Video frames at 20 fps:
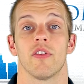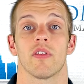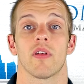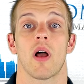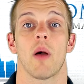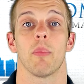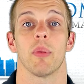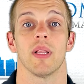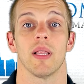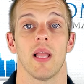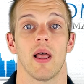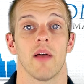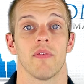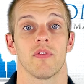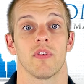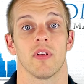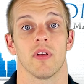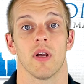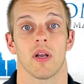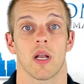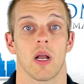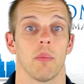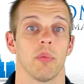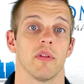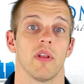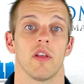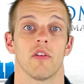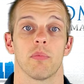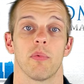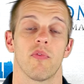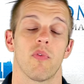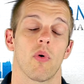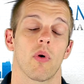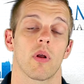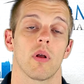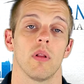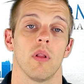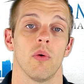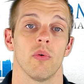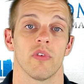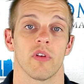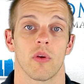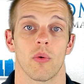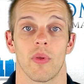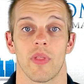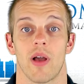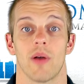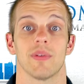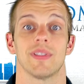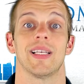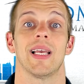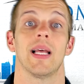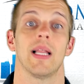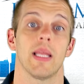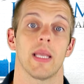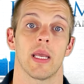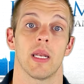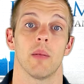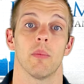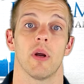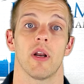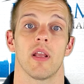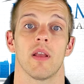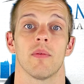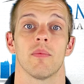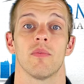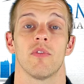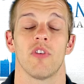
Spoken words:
just up and left a couple days before closing without telling anybody.